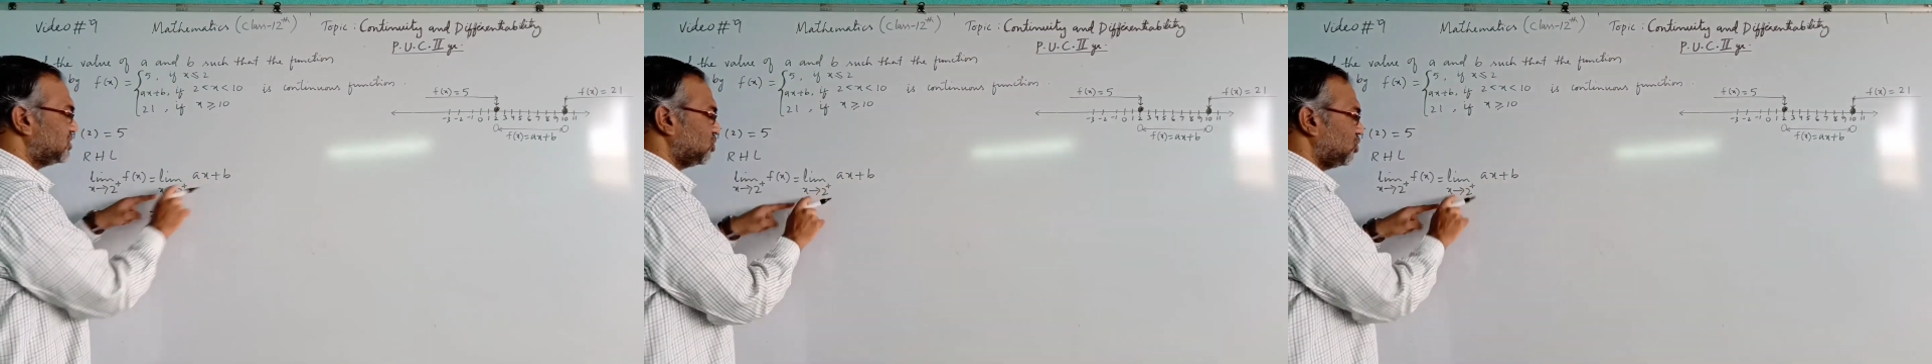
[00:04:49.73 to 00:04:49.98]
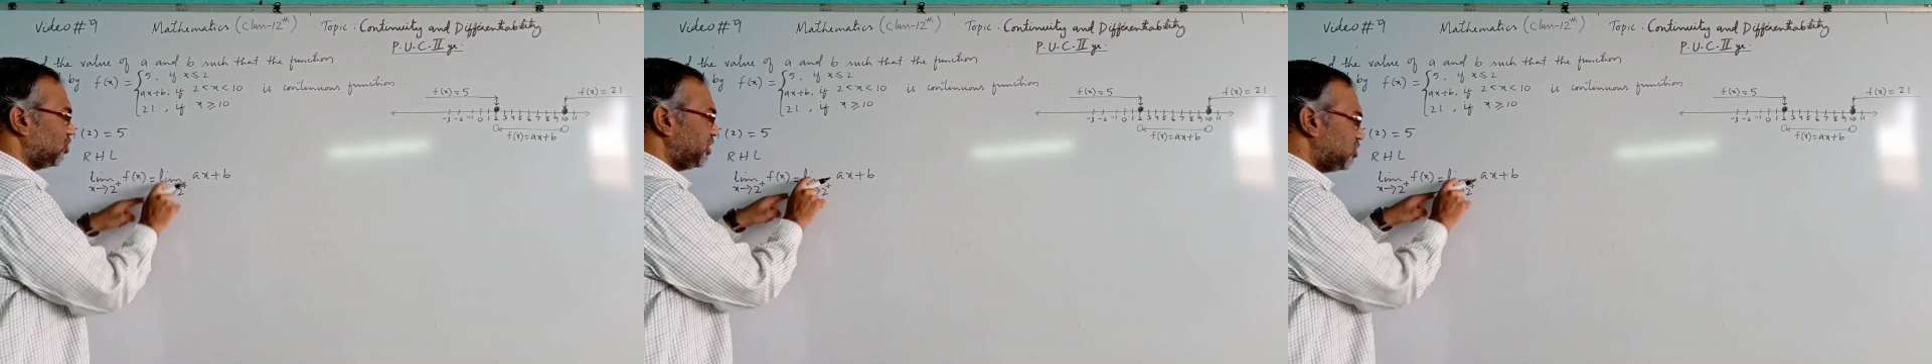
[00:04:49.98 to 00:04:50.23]

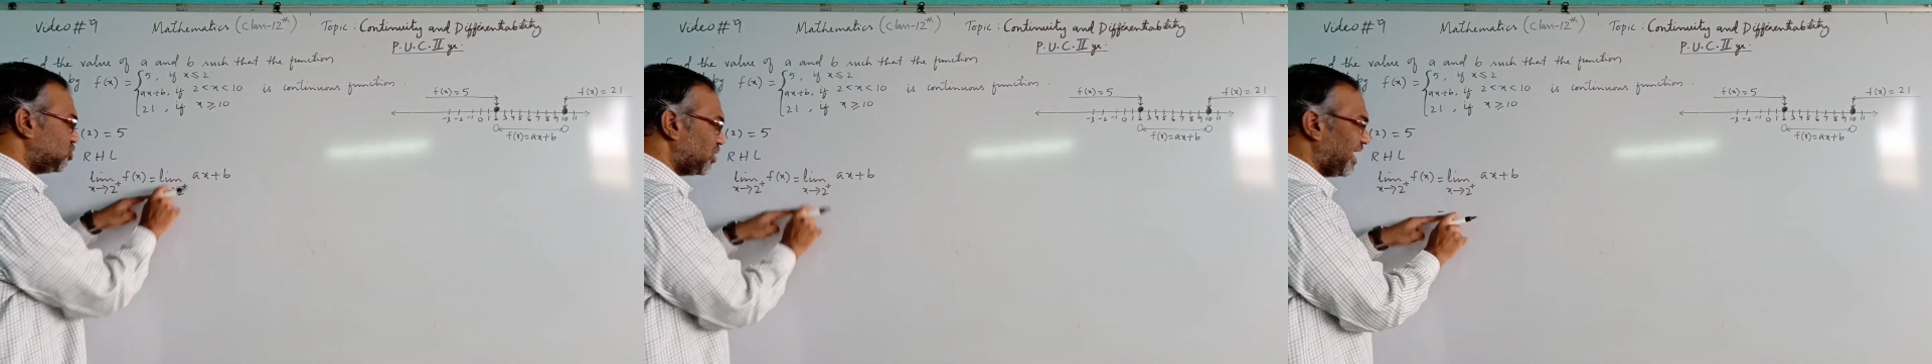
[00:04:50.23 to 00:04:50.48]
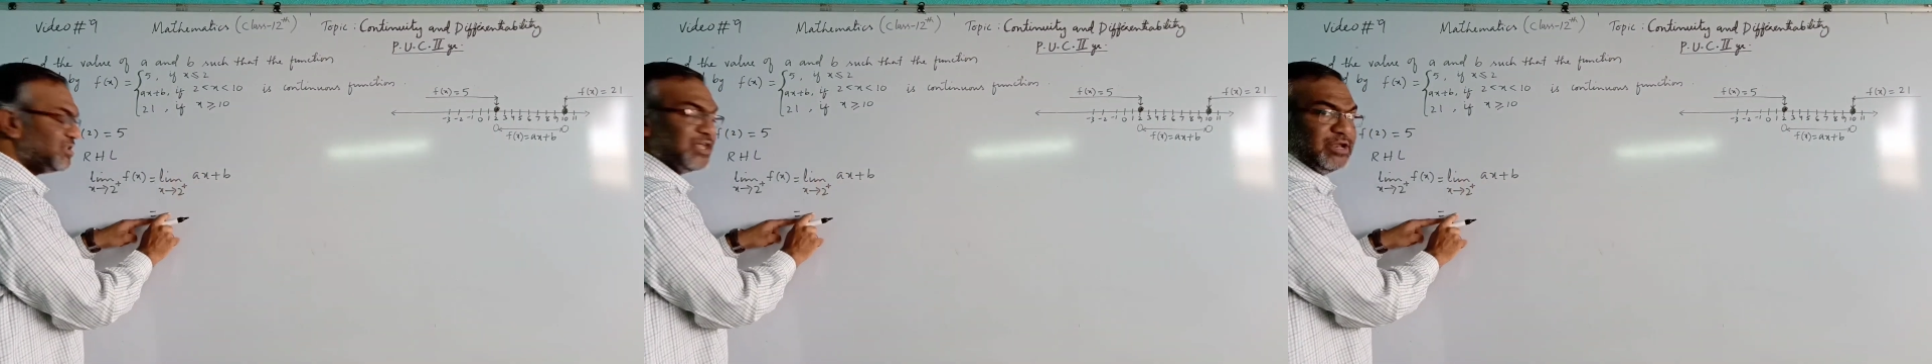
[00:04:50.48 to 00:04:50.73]
So no need to
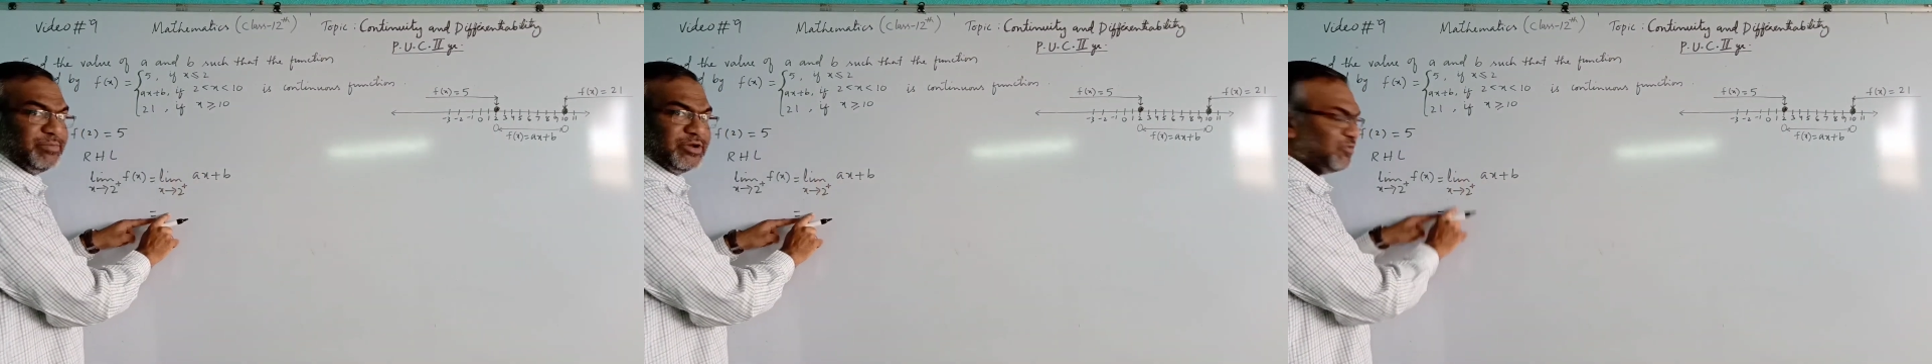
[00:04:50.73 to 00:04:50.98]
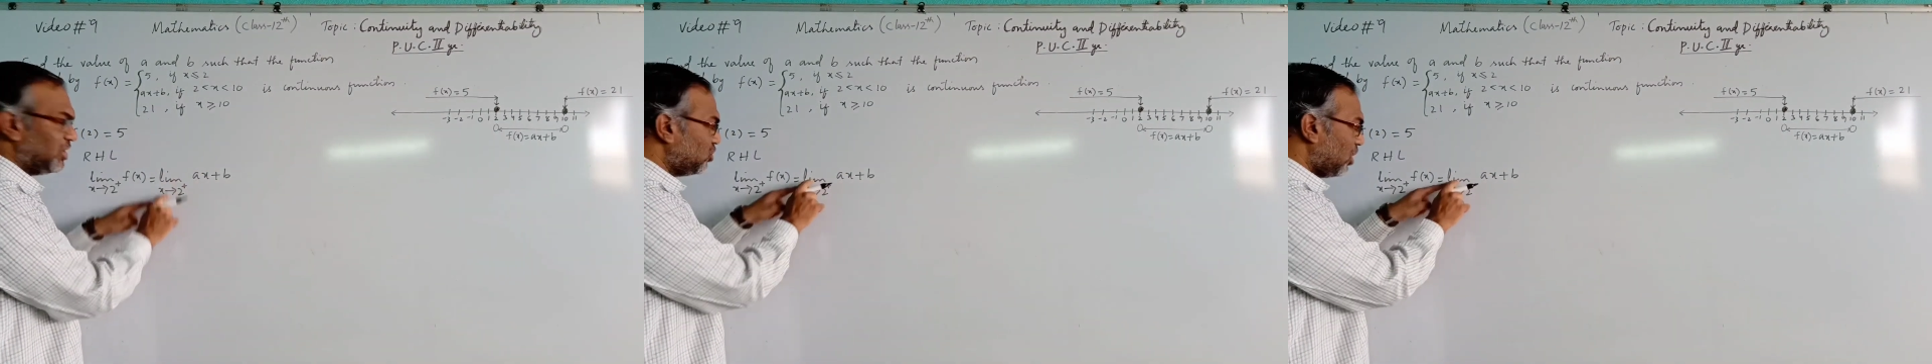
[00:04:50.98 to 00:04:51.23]
write the
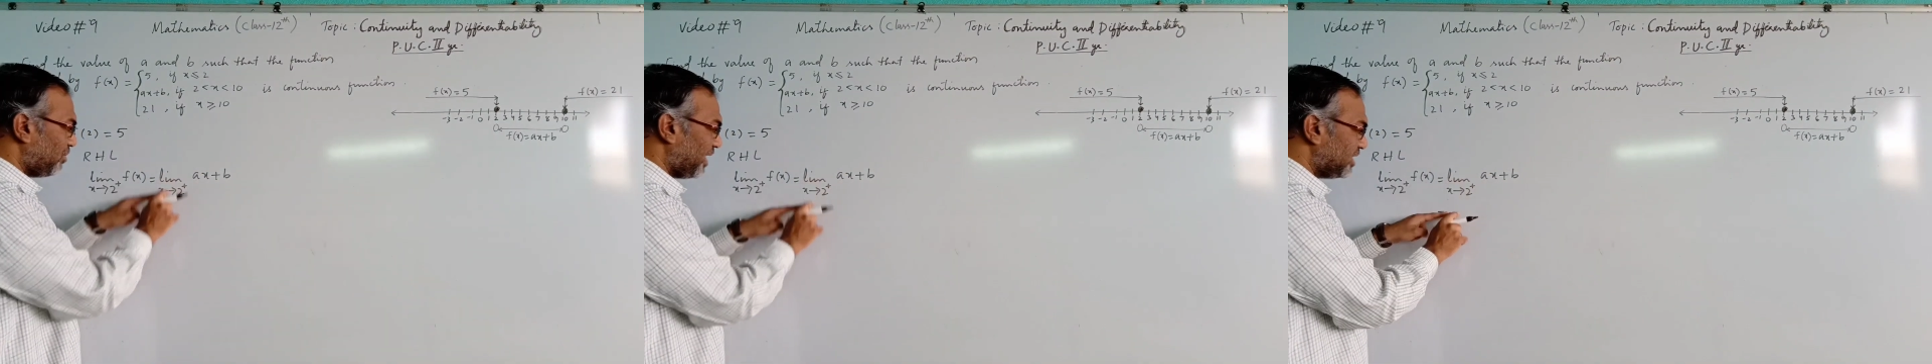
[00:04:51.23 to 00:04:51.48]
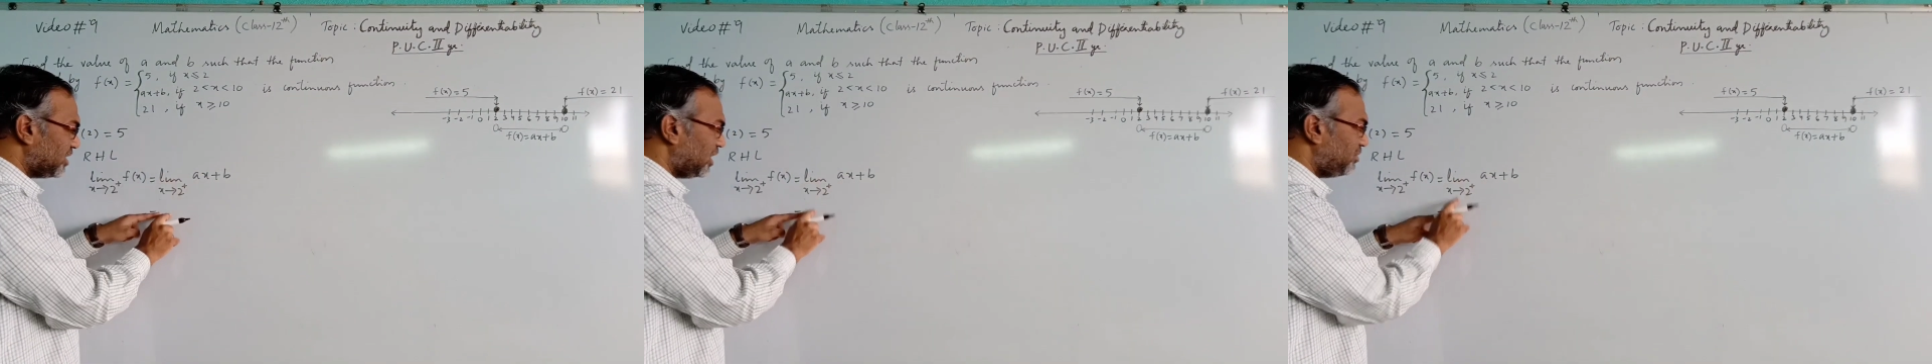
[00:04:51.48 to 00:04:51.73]
limit. When you
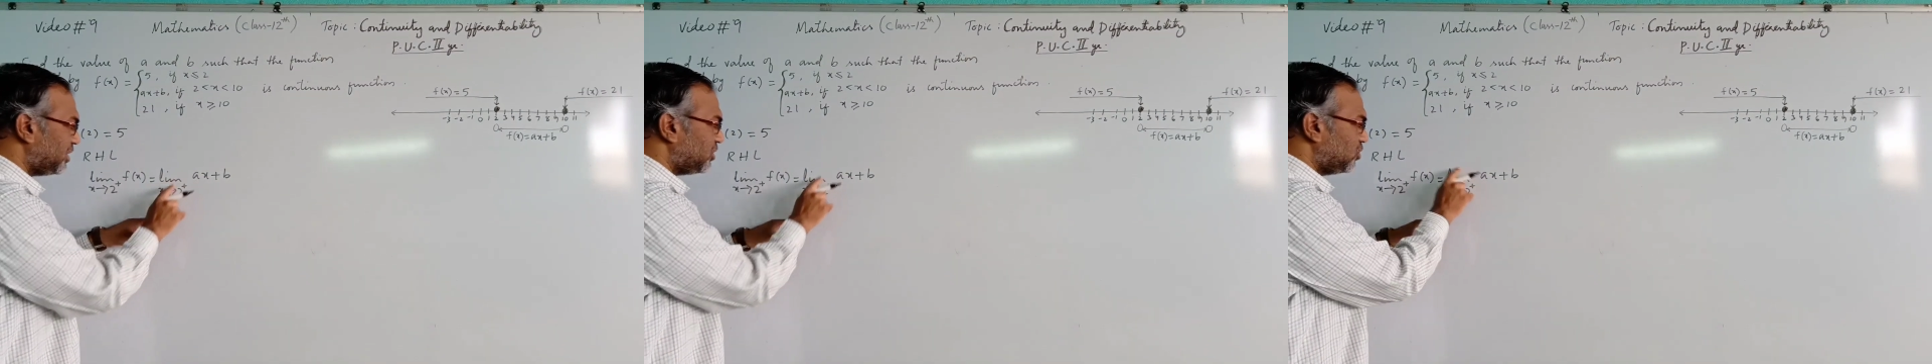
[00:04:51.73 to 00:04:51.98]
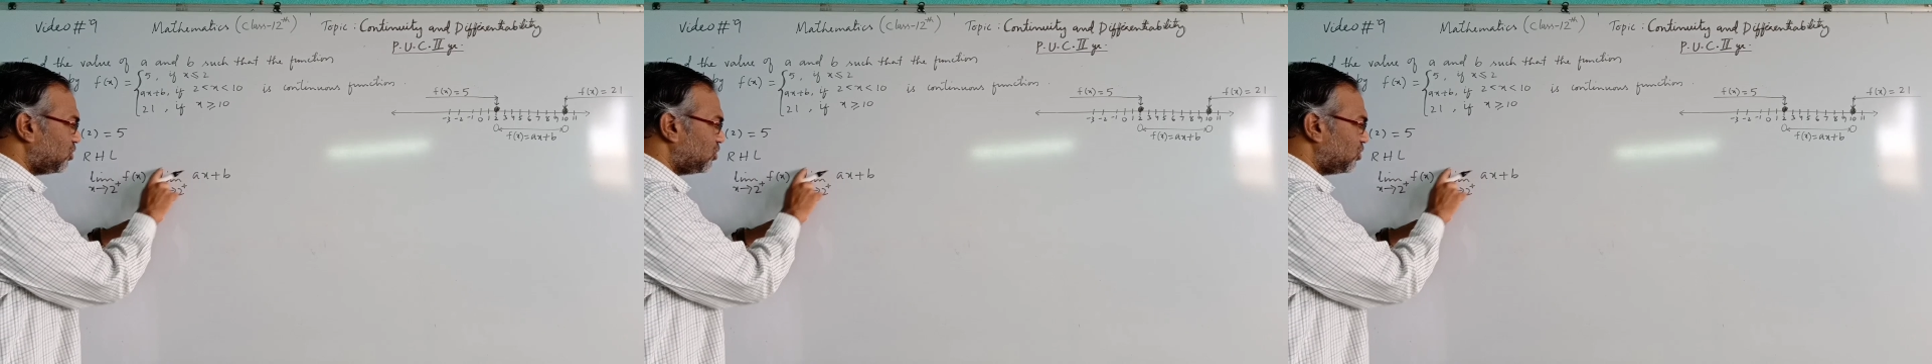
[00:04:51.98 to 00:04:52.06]
apply the limit,